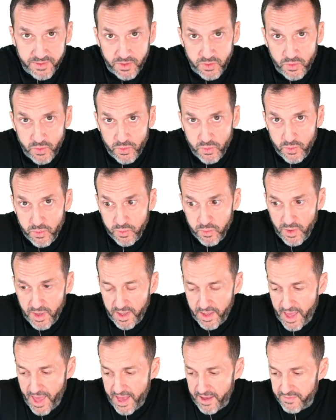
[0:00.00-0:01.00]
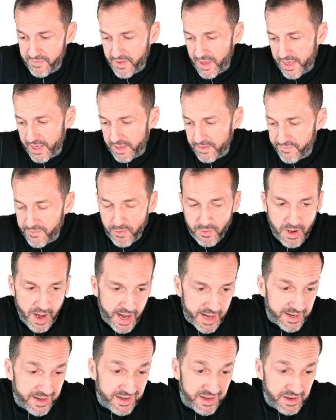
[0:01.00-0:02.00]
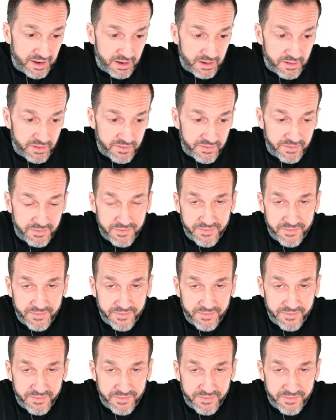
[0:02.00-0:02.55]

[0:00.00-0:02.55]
you have a variety of